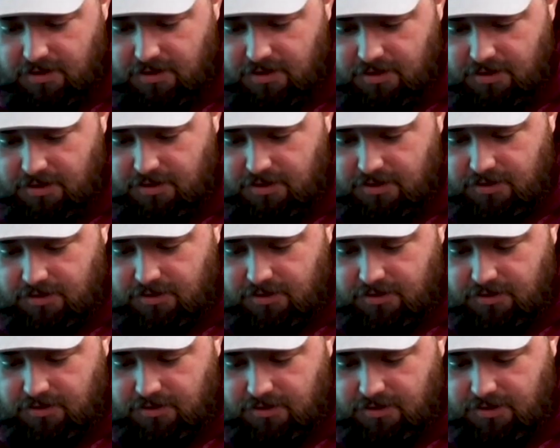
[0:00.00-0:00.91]

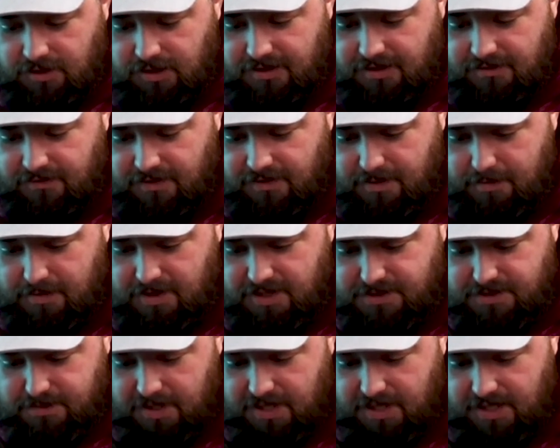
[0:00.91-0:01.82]
I got to find my
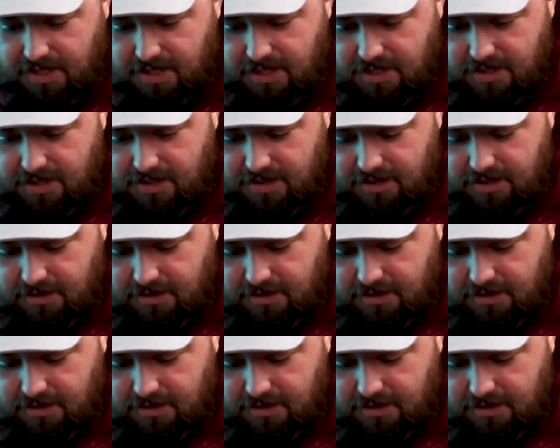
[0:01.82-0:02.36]
spot here.